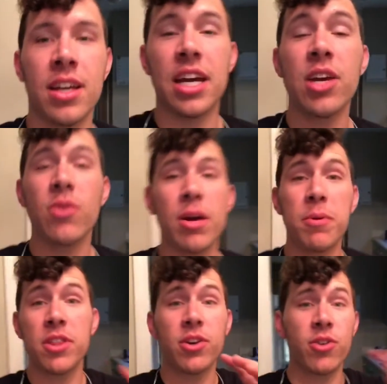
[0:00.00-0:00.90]
anyway,
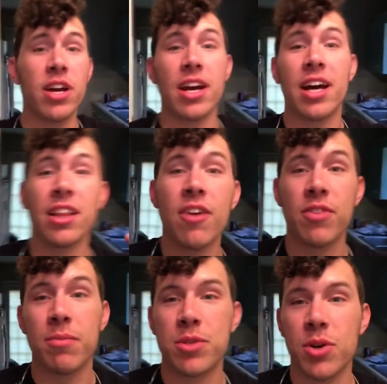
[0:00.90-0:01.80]
but they're great. I
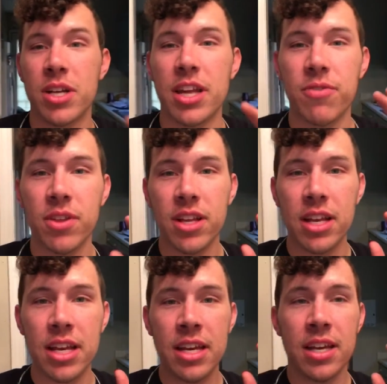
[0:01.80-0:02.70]
love them. So I
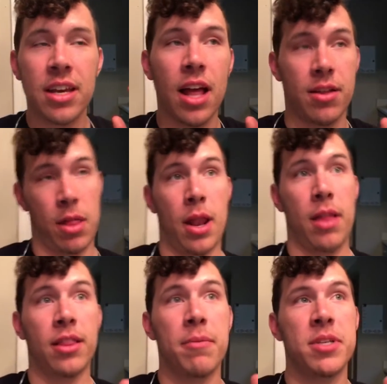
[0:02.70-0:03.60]
definitely,
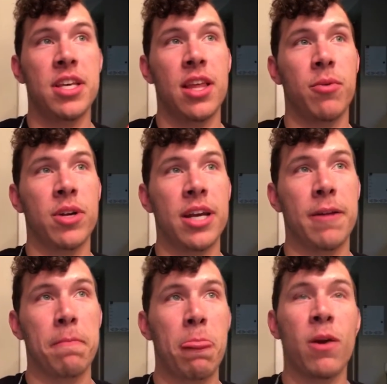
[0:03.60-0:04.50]
let me say that word again.